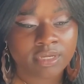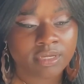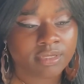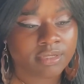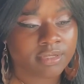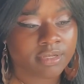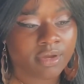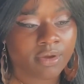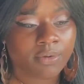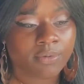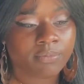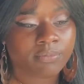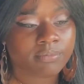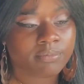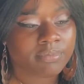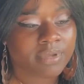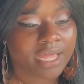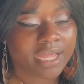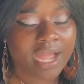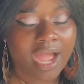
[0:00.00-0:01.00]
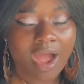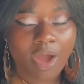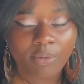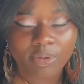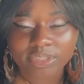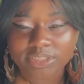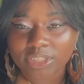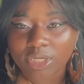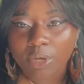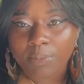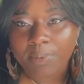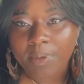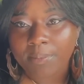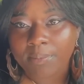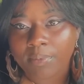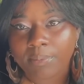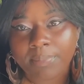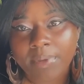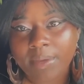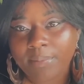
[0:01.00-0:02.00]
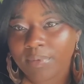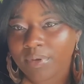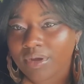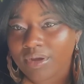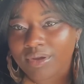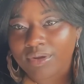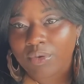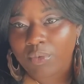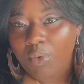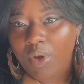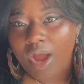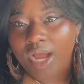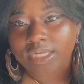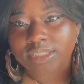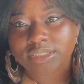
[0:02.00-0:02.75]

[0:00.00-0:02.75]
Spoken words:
You know, like I always tell people are gonna watch